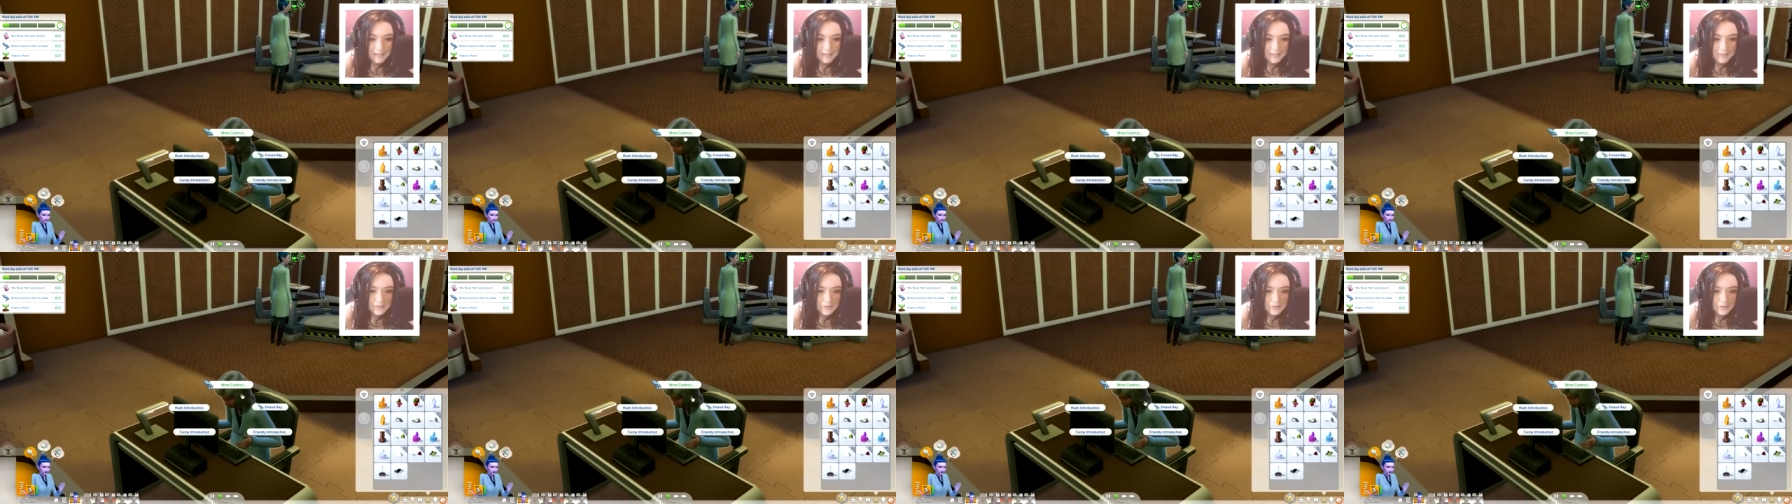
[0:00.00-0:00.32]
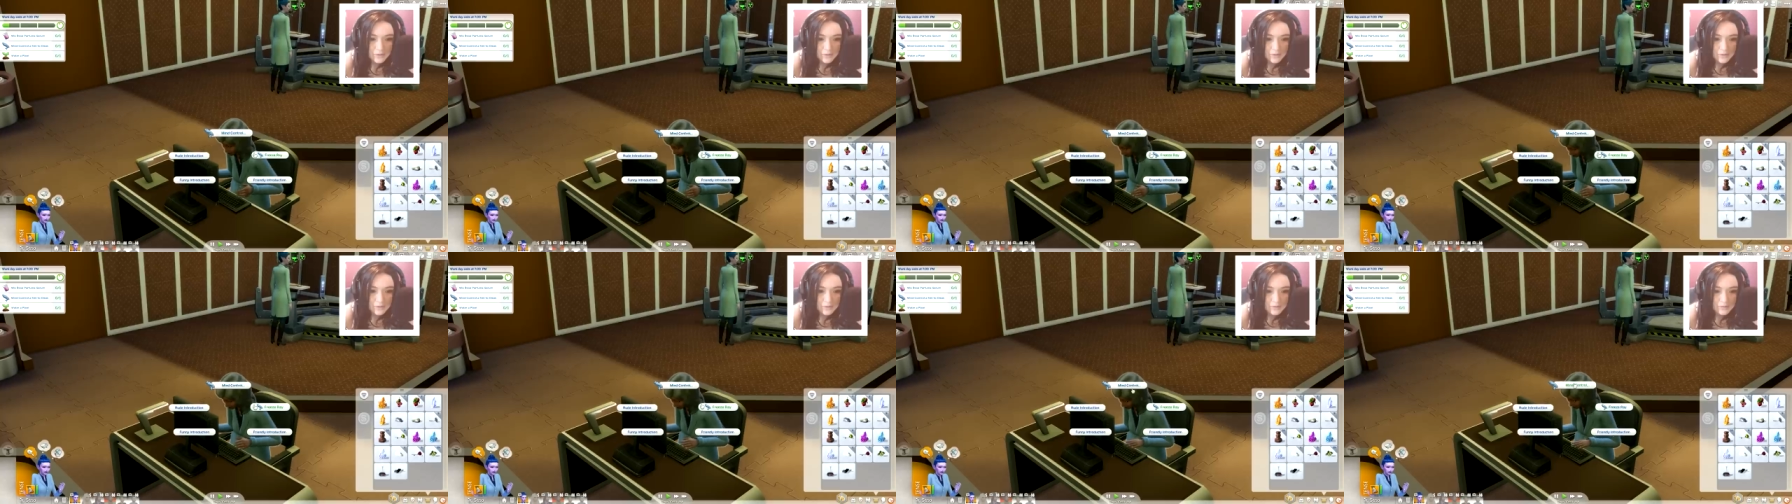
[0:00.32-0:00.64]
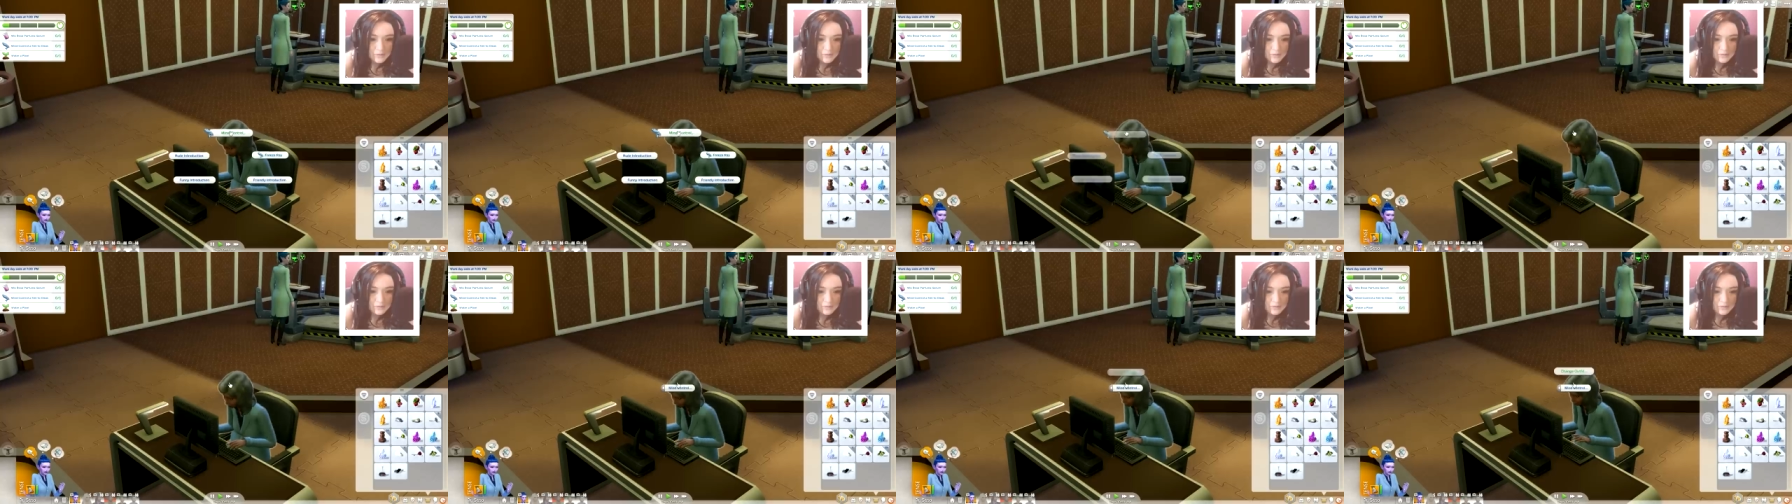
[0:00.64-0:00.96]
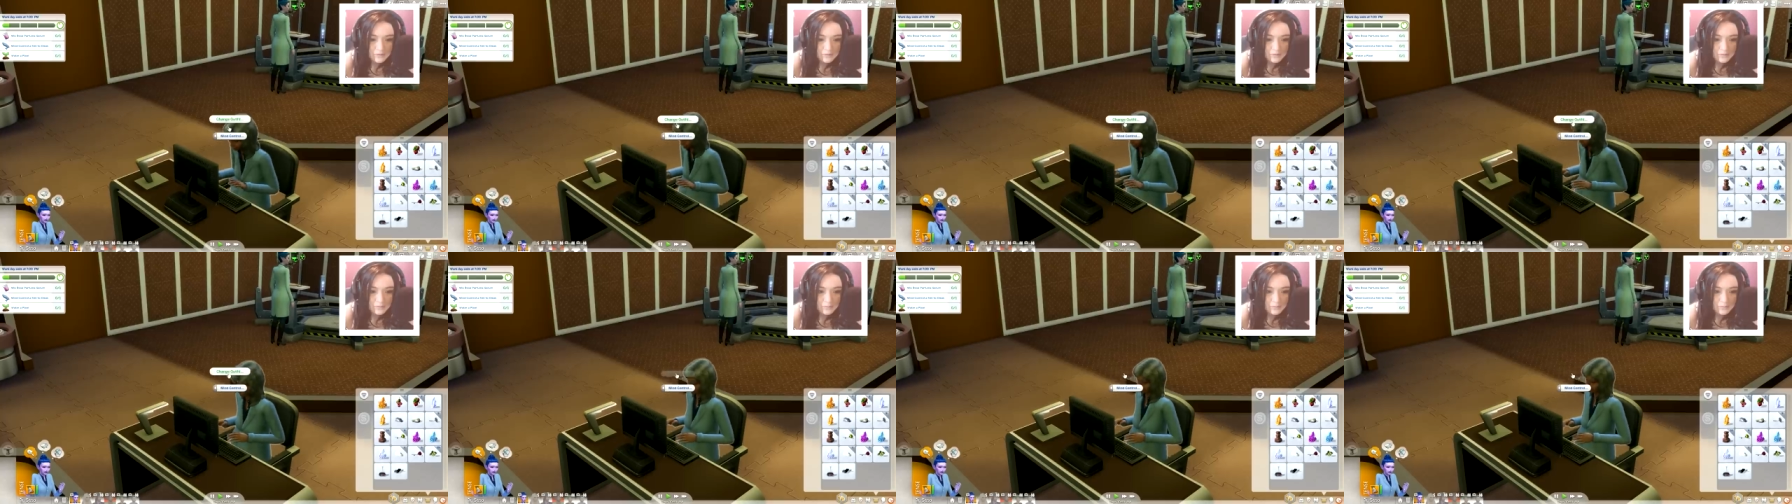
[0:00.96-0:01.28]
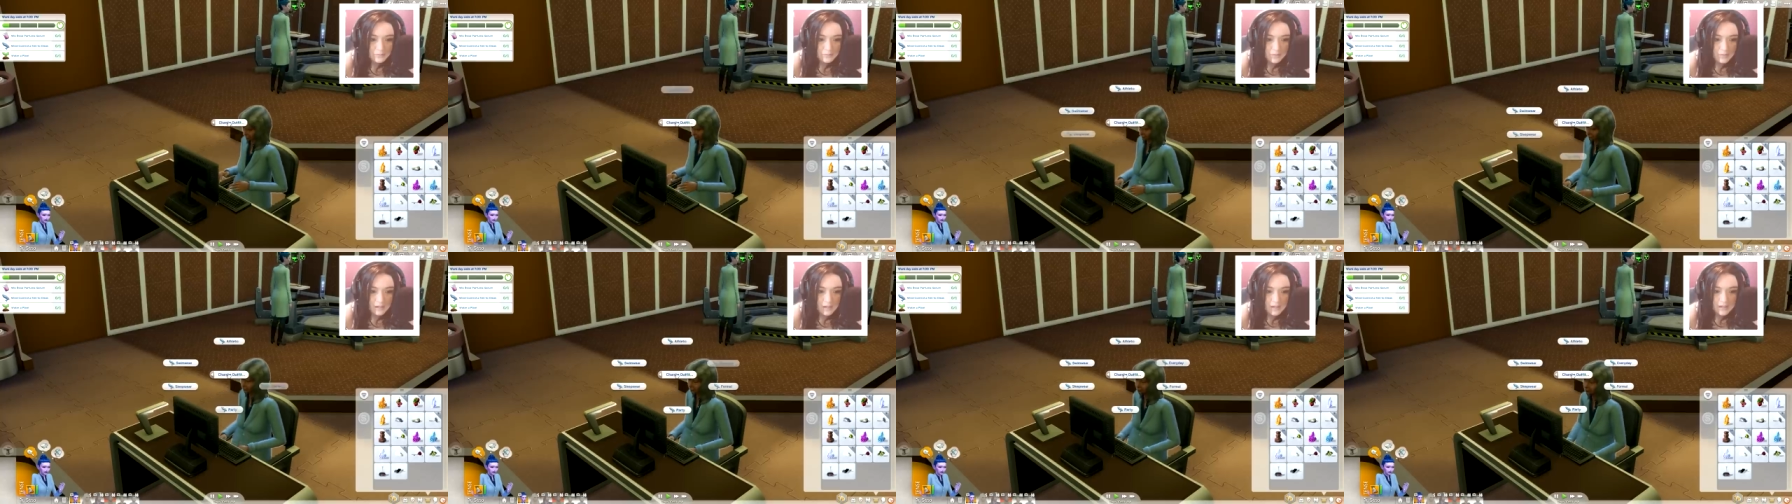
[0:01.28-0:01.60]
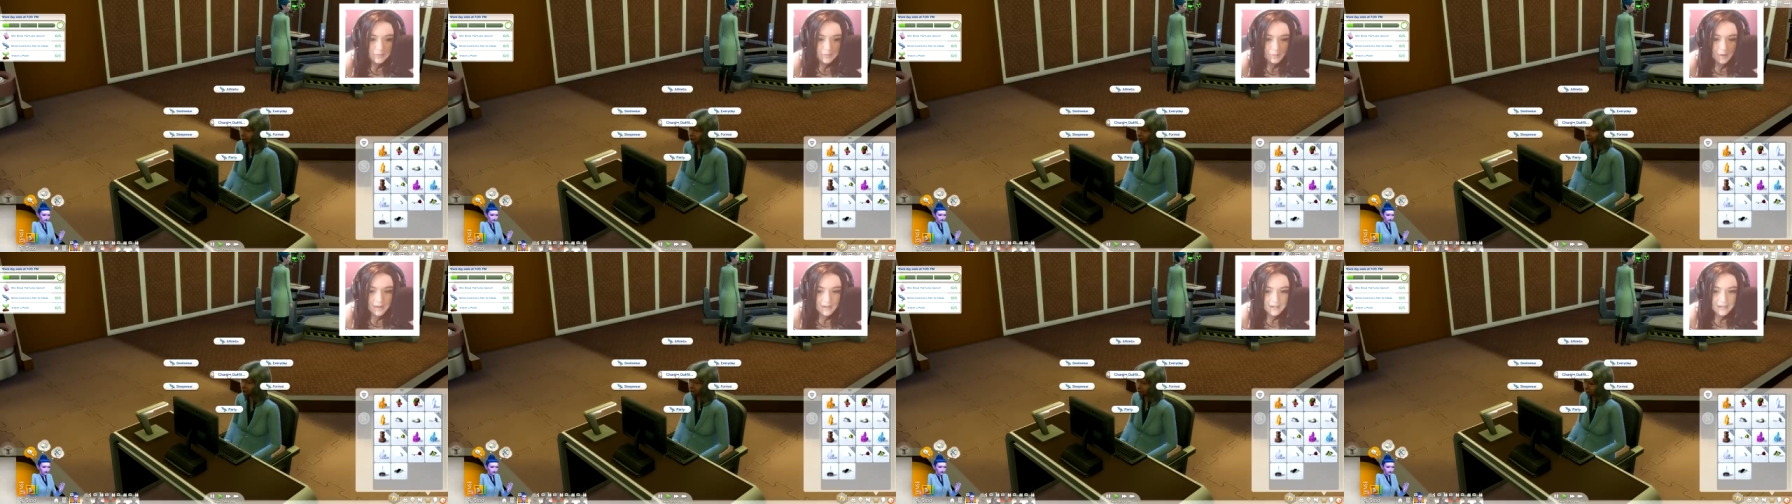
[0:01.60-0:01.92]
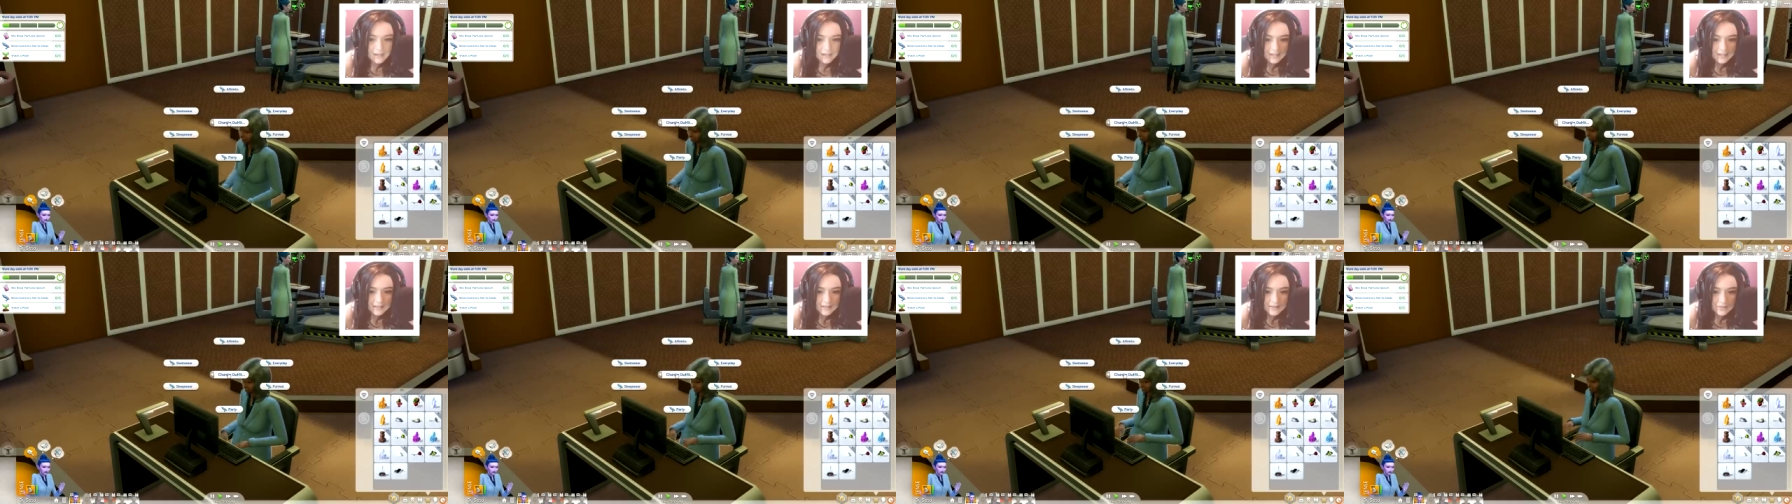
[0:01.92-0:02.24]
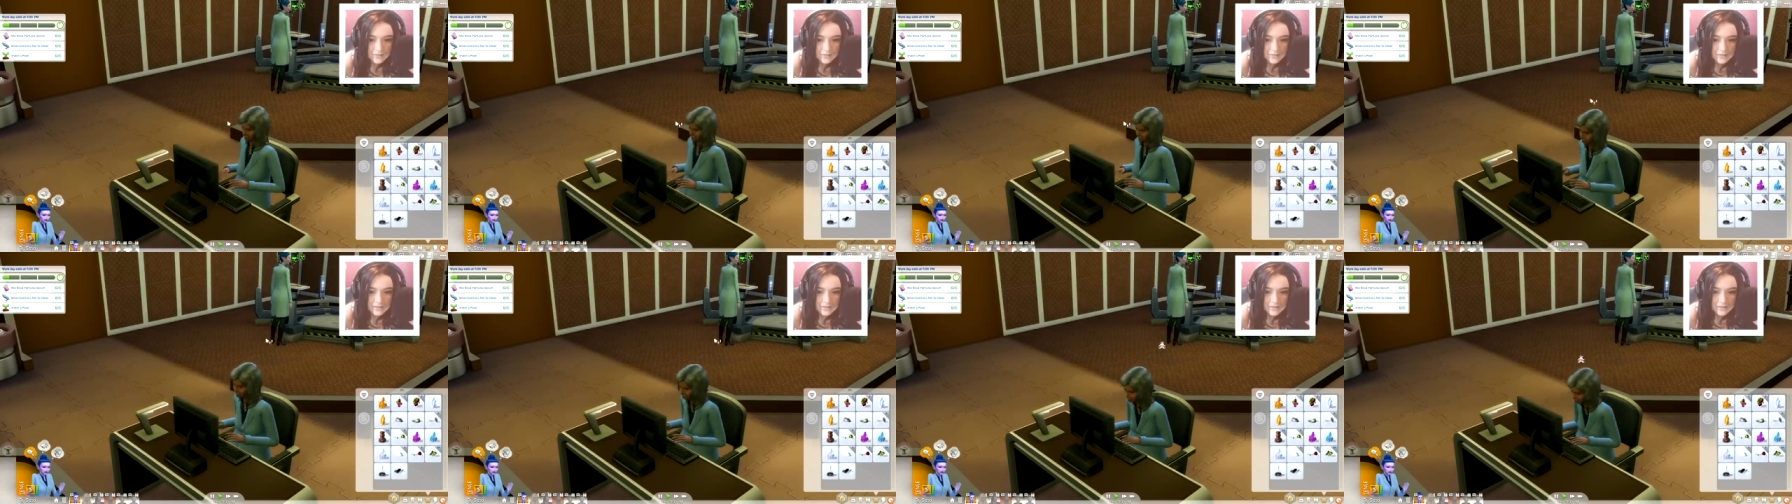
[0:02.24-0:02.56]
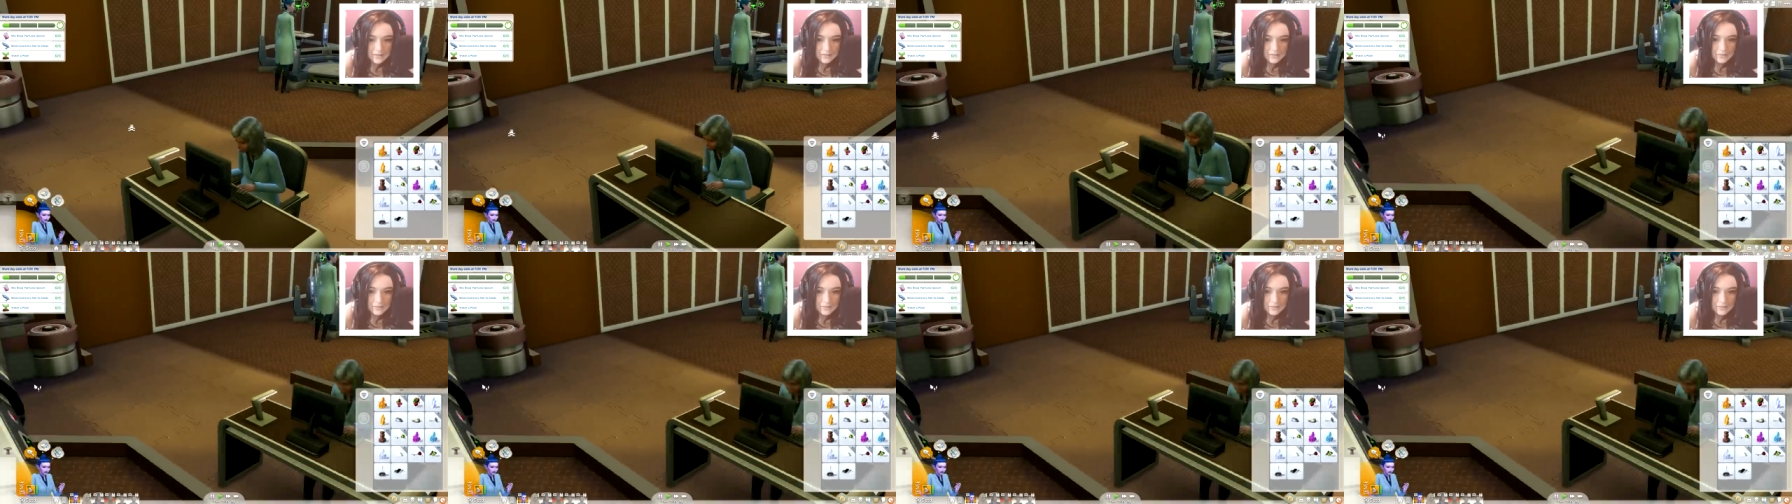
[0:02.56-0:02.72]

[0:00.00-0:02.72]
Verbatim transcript: mind control. Honey, why can't I do